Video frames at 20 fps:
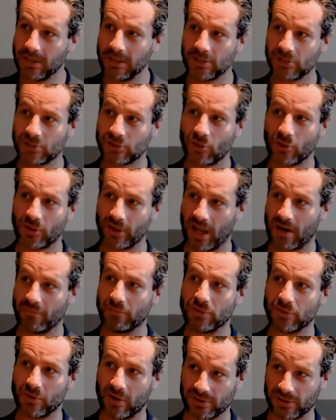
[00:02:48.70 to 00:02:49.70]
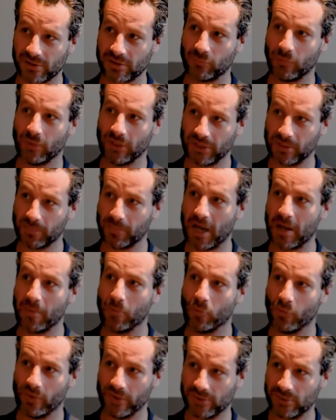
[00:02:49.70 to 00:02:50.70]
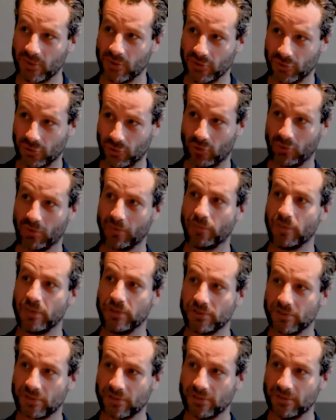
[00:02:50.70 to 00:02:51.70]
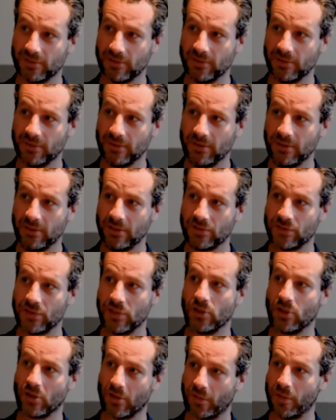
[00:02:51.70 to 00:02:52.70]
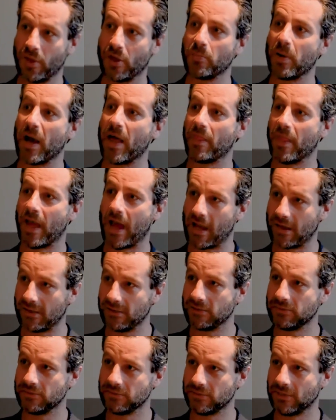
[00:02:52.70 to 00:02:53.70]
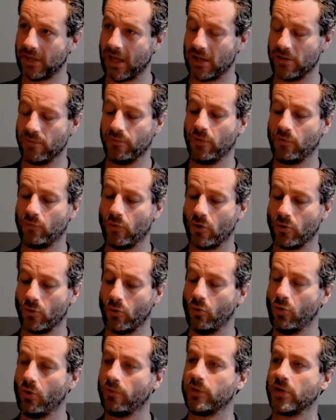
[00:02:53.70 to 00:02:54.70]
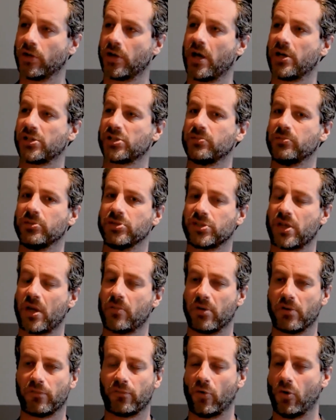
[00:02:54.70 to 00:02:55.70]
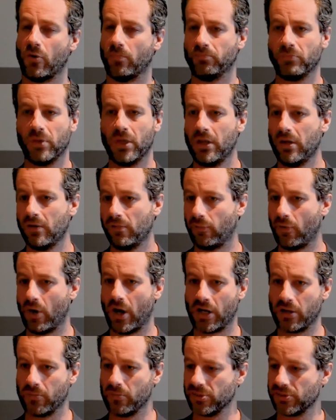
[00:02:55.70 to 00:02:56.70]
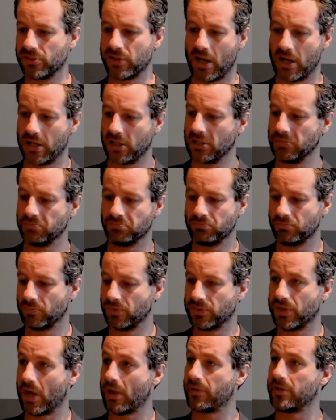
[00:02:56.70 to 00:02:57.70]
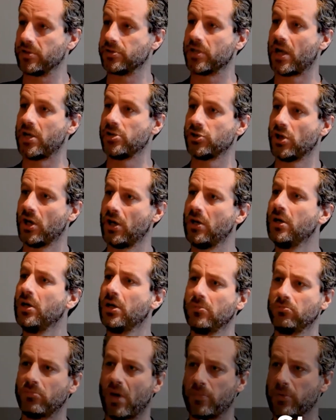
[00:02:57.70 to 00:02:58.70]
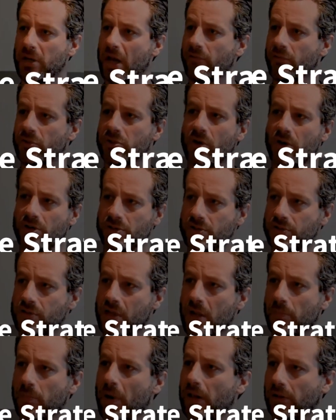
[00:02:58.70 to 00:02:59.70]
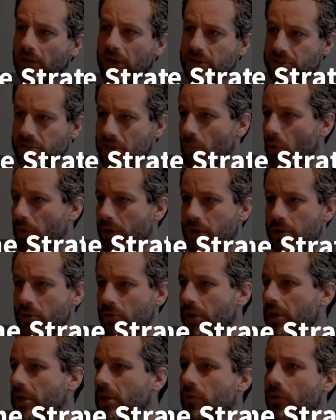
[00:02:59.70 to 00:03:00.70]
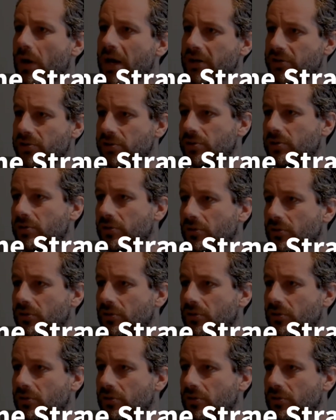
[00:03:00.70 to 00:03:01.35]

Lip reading: certain advertisers are willing to pay more in certain geographies. So you've got to think about that. And if you've got all of your customers coming from, for argument's sake, Southeast Asia, maybe advertisers there pay less than what they do in the US.